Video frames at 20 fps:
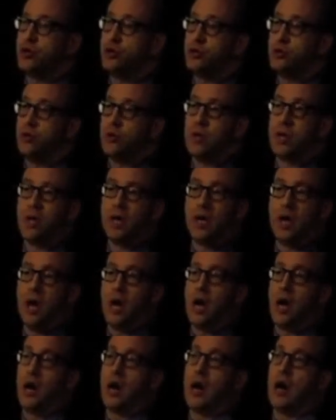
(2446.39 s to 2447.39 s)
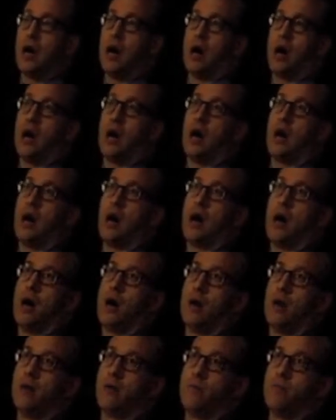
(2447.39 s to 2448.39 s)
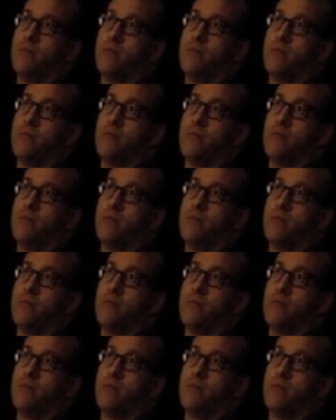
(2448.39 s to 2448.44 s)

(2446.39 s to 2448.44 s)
to uh, uh, uh,